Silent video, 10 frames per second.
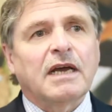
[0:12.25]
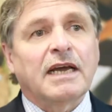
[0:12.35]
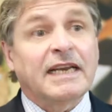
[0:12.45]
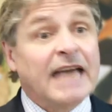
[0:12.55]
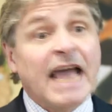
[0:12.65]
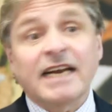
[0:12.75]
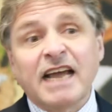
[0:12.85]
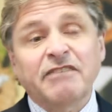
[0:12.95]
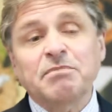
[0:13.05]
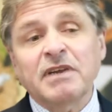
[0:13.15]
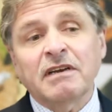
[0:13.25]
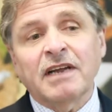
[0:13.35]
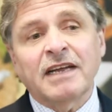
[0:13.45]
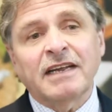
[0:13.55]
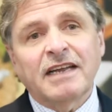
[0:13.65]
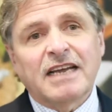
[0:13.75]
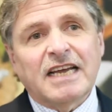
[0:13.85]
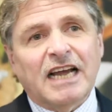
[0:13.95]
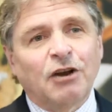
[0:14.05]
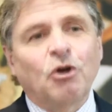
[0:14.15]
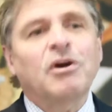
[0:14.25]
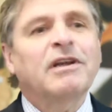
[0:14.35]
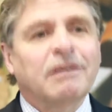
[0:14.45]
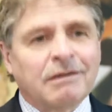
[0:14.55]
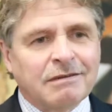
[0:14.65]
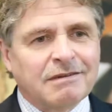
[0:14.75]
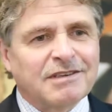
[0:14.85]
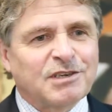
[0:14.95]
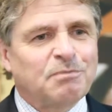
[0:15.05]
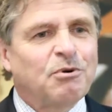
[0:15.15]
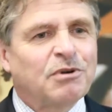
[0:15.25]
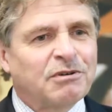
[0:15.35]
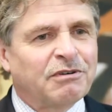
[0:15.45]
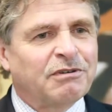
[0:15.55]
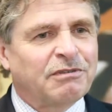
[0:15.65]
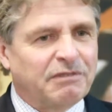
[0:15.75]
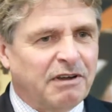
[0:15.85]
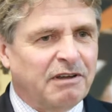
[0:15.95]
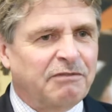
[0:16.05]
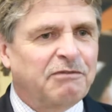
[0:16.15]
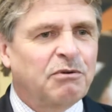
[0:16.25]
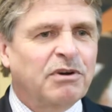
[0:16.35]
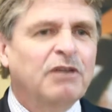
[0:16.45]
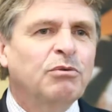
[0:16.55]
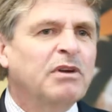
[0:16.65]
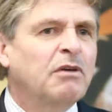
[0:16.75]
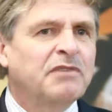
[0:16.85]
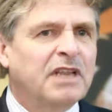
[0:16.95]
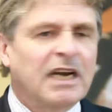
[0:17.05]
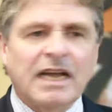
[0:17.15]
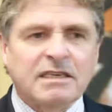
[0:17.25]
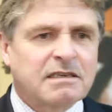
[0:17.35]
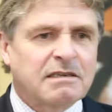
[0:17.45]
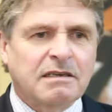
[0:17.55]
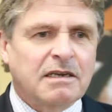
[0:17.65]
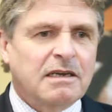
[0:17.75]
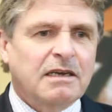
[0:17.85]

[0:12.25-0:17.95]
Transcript: and have been a loyal supporter for ILRI over the last